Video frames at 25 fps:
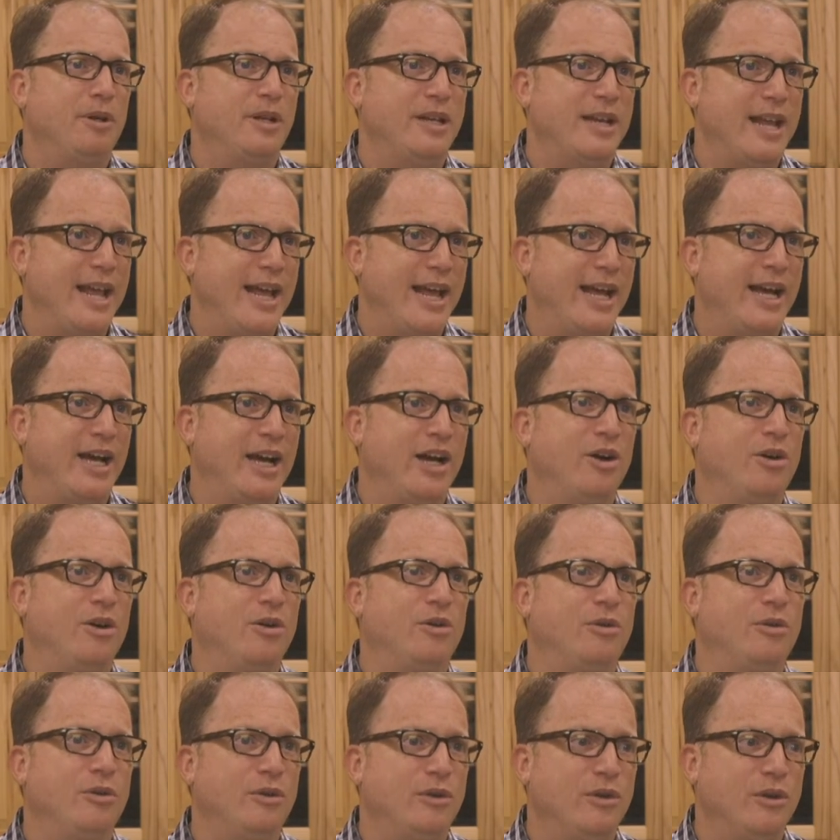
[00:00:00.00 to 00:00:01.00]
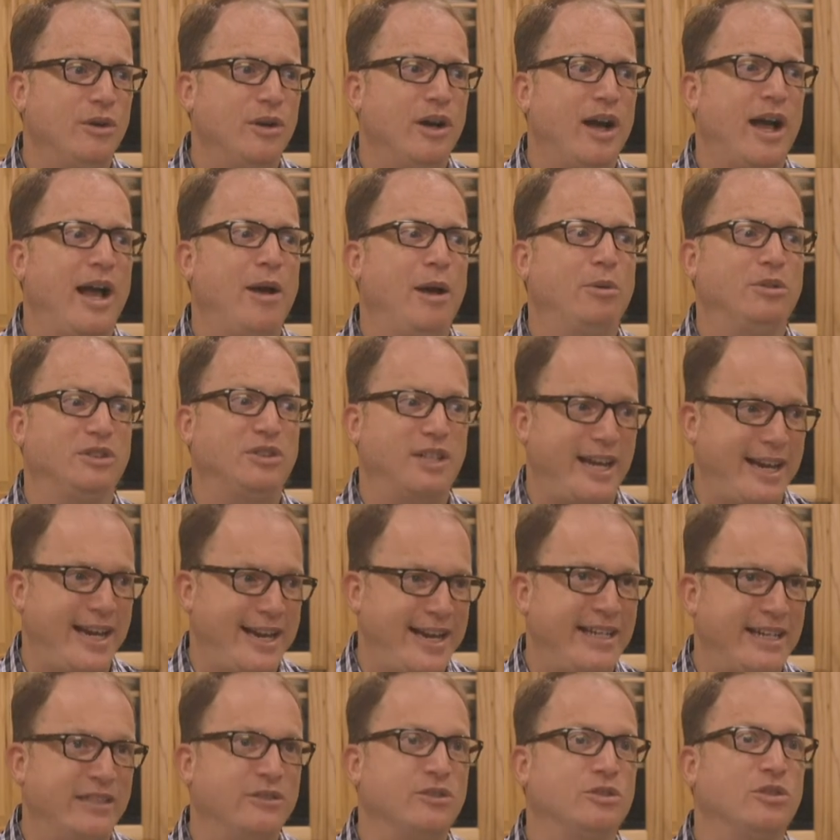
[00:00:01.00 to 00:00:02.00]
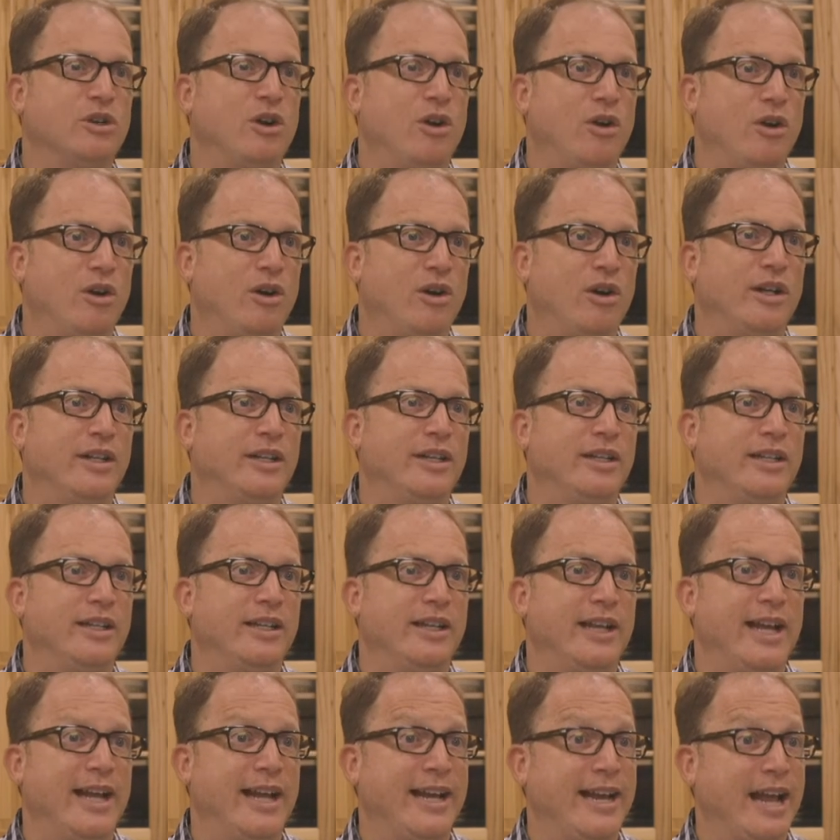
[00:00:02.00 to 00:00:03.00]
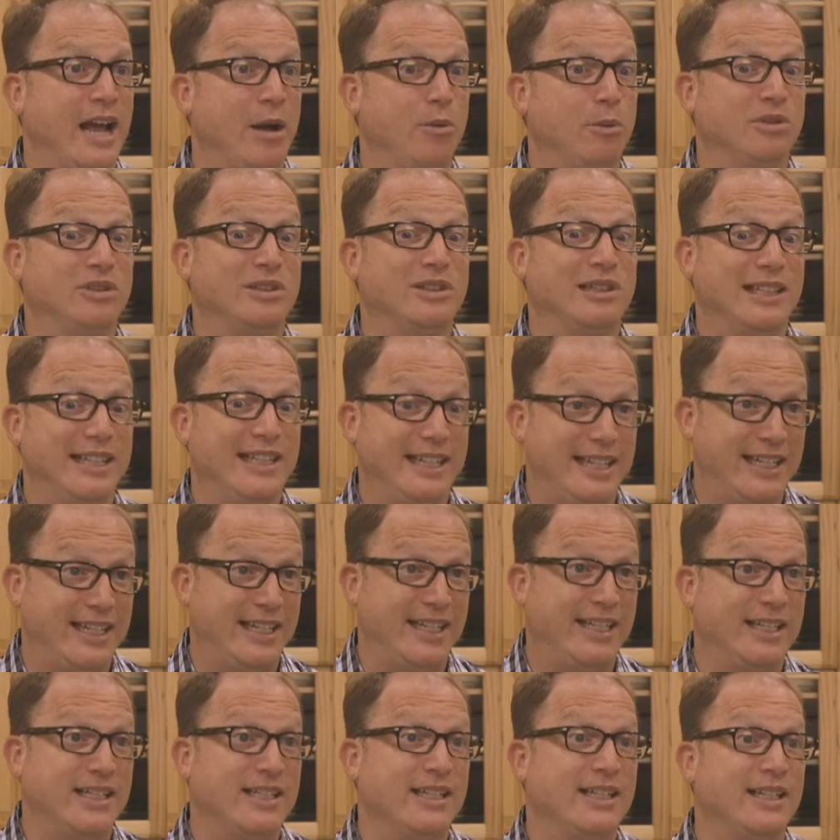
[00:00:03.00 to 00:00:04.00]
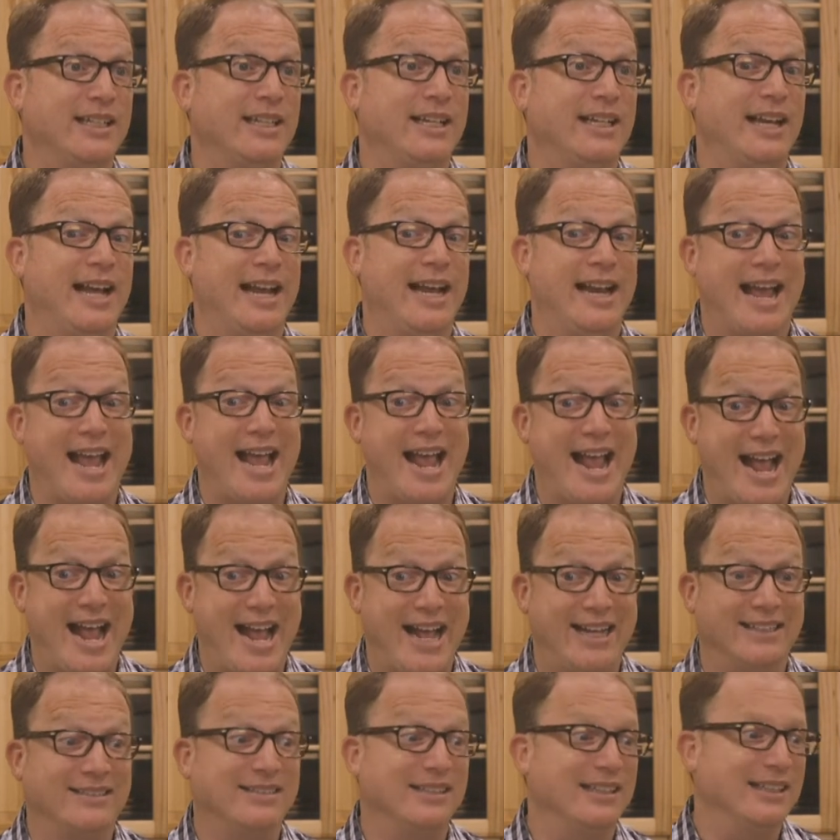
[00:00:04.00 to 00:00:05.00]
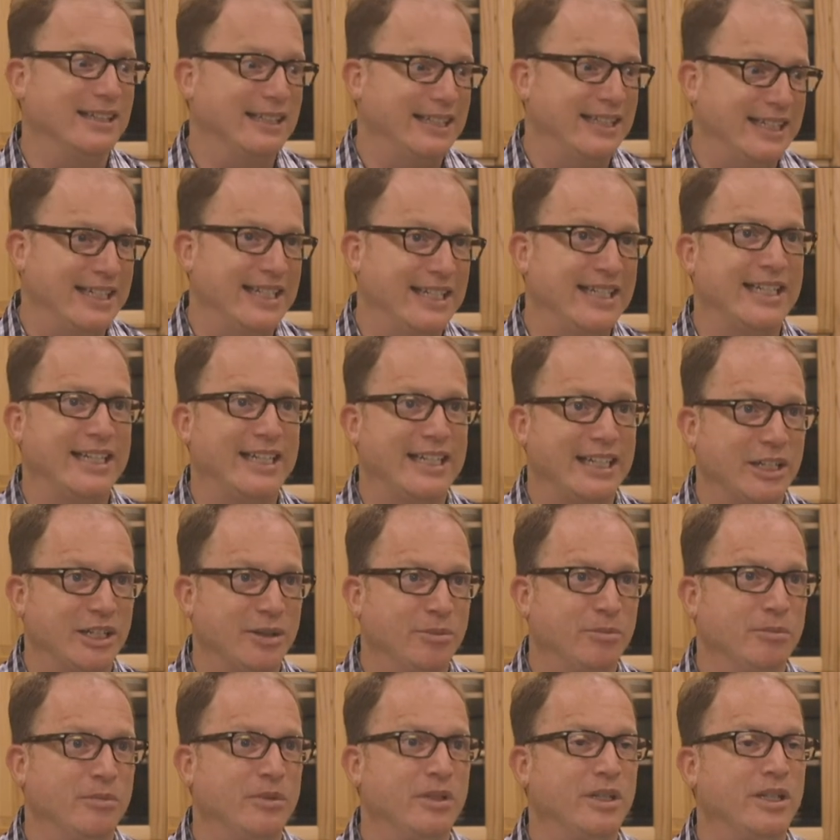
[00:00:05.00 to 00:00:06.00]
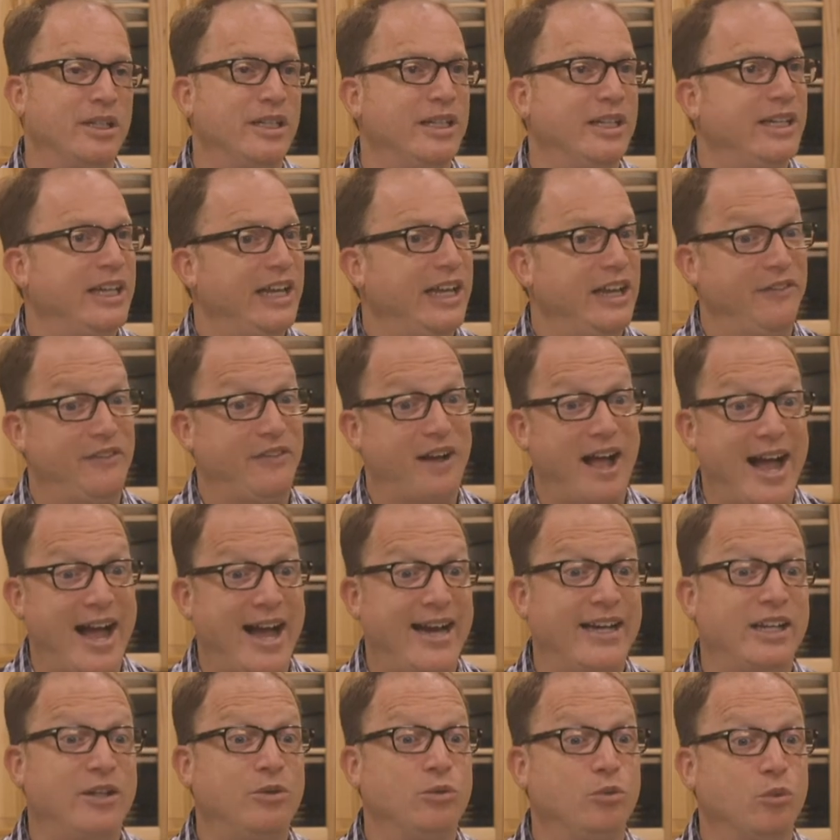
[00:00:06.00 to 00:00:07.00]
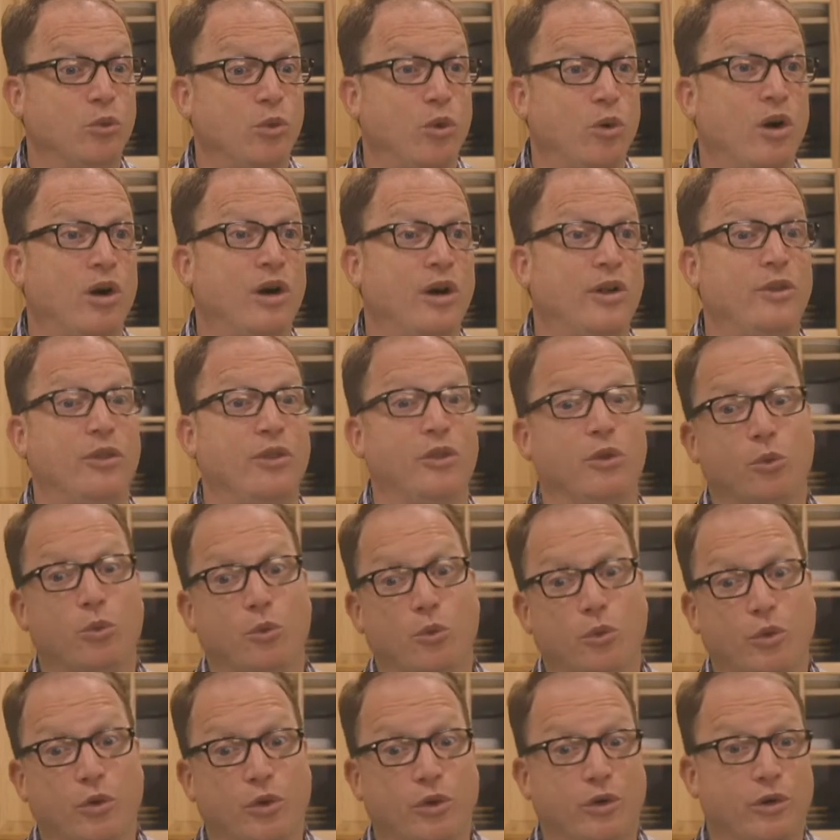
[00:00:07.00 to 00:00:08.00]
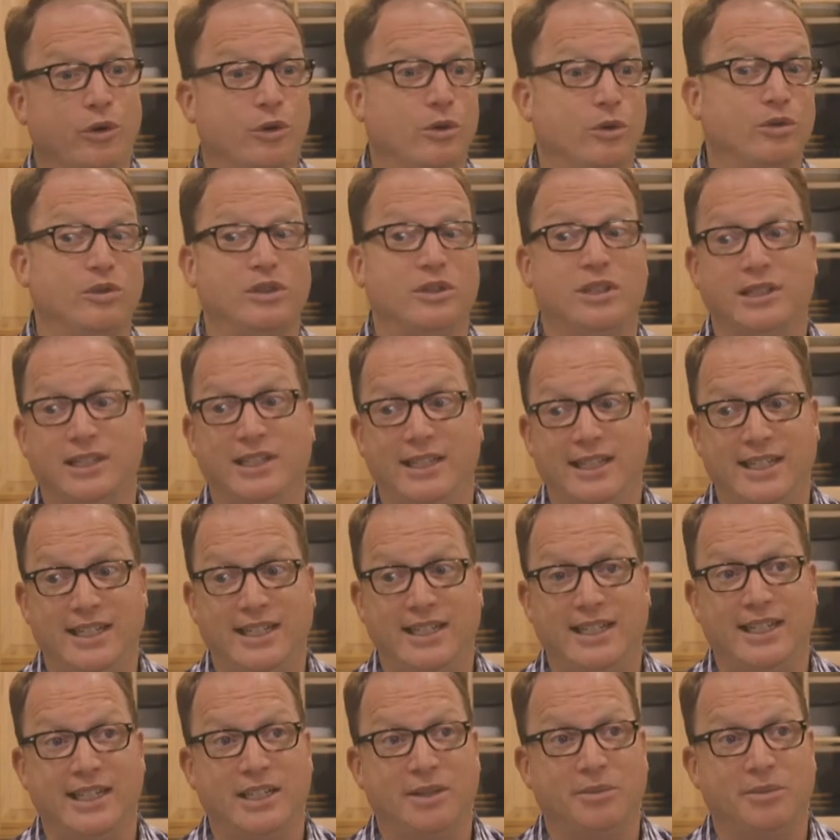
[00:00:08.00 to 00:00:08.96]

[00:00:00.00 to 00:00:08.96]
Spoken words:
but now I was hands-on and I was leading, and I had to lead him. If I didn't want the world to lead